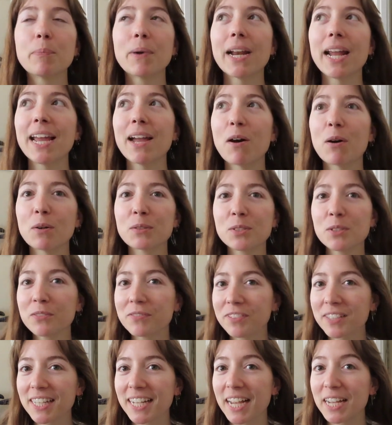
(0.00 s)
but I also
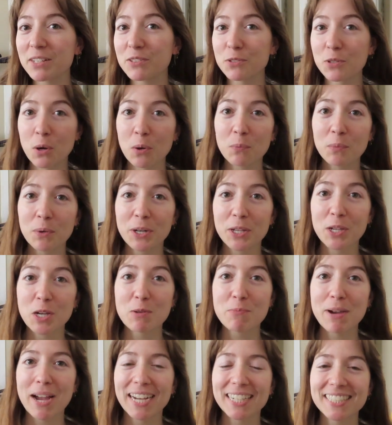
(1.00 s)
feel like I don't want to
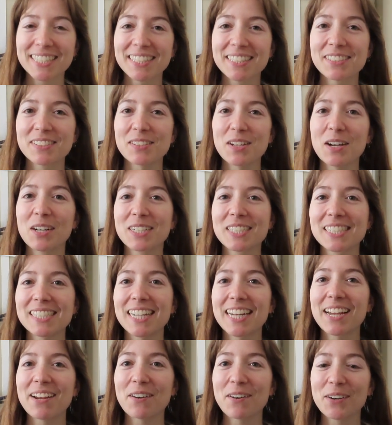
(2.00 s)
go back to the socks
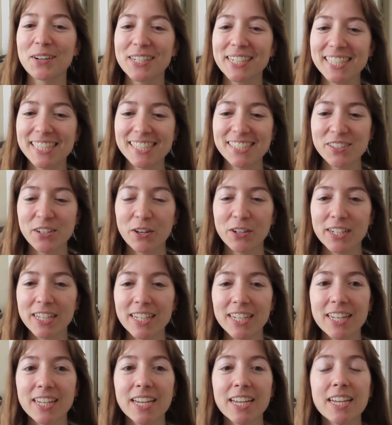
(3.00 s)
that I already
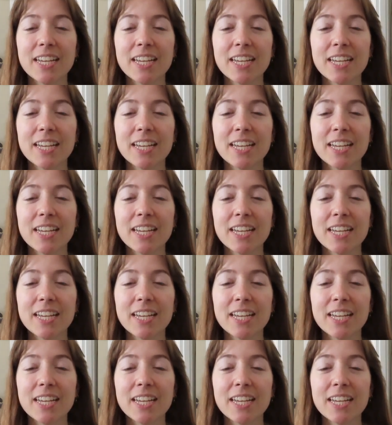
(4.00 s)
started.